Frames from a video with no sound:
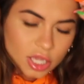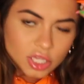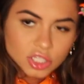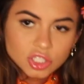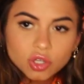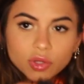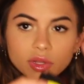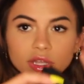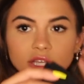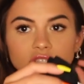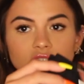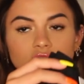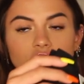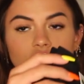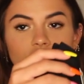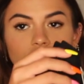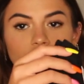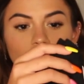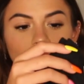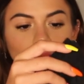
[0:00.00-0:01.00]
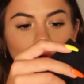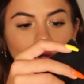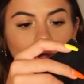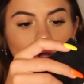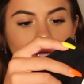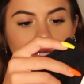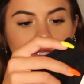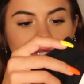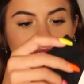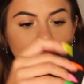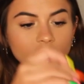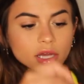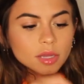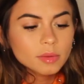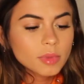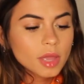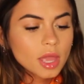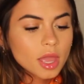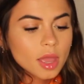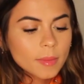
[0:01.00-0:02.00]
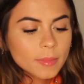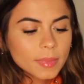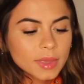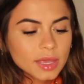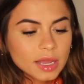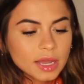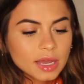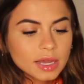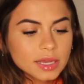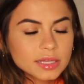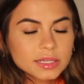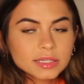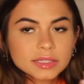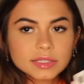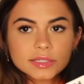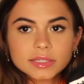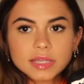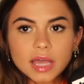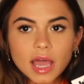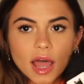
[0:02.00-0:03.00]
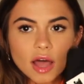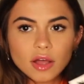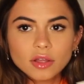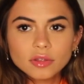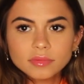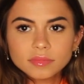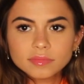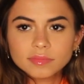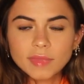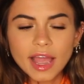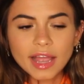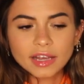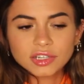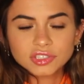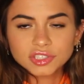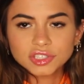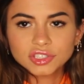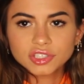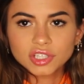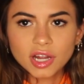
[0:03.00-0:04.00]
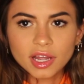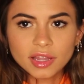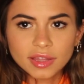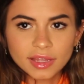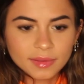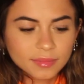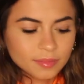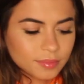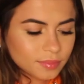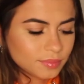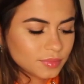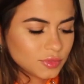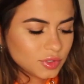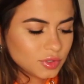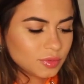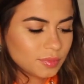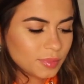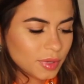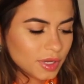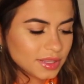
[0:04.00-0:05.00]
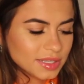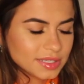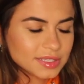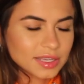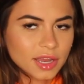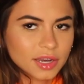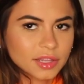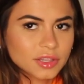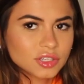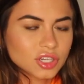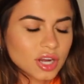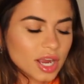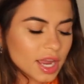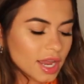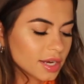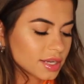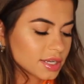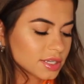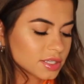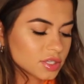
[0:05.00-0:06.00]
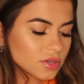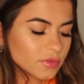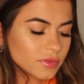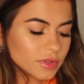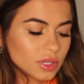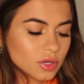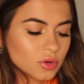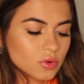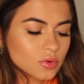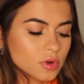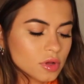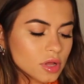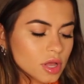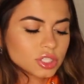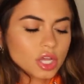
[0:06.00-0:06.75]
So these are super awesome because I'll actually try, like, to put these on and try on because they're really cool.